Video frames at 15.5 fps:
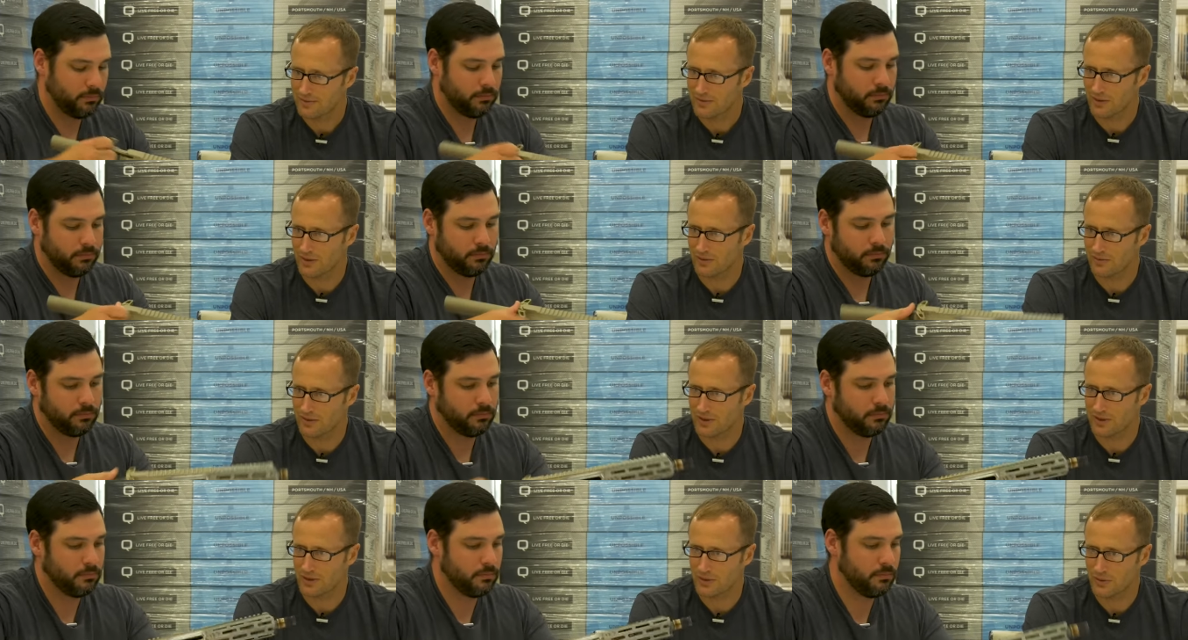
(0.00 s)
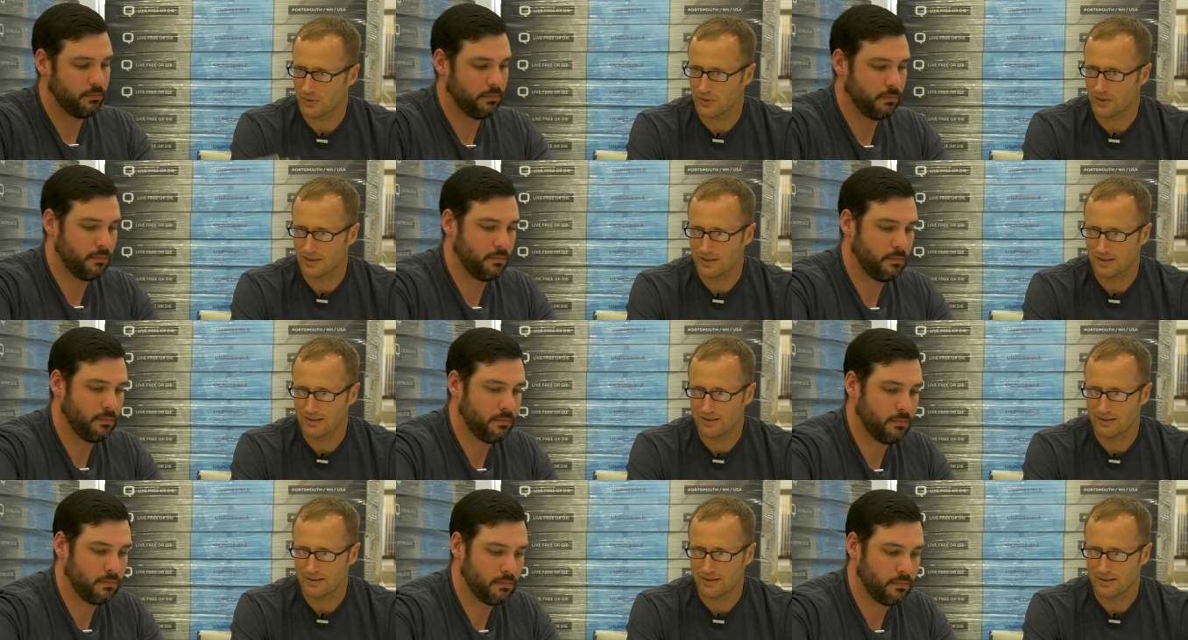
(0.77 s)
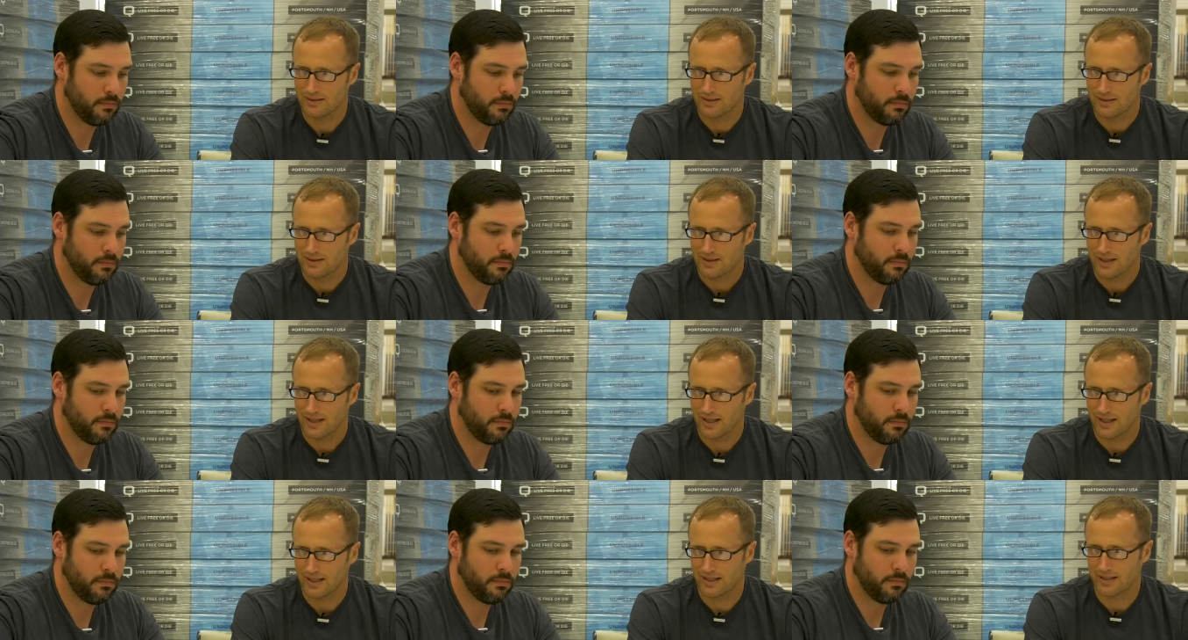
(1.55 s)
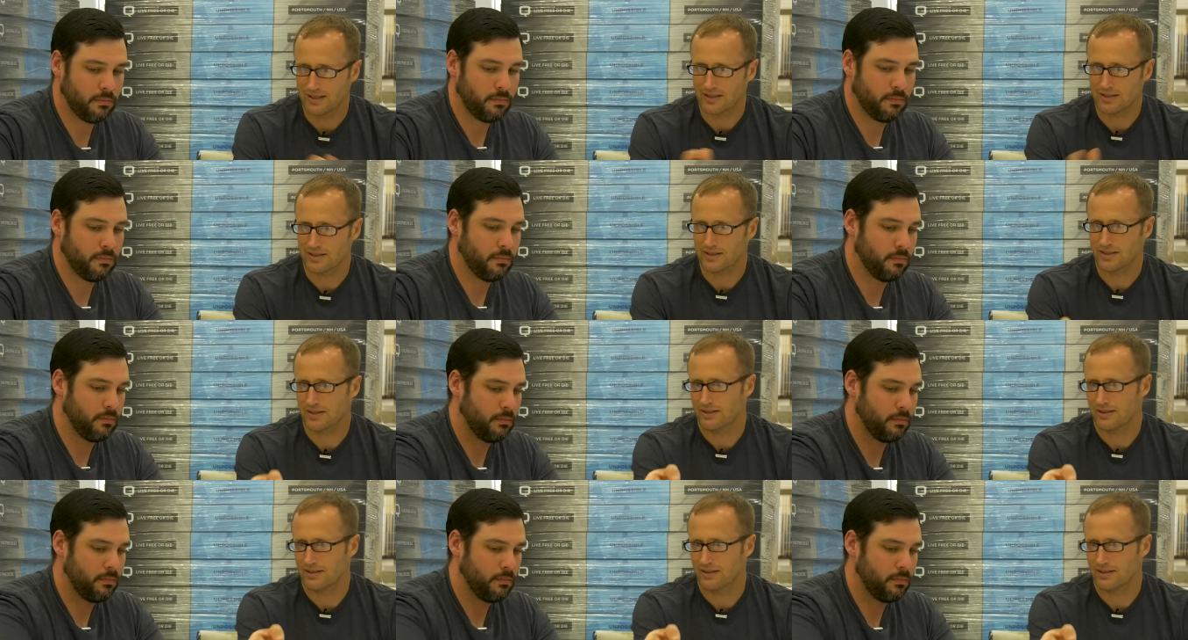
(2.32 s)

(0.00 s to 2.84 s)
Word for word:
Speaker 1: Very, very cool. And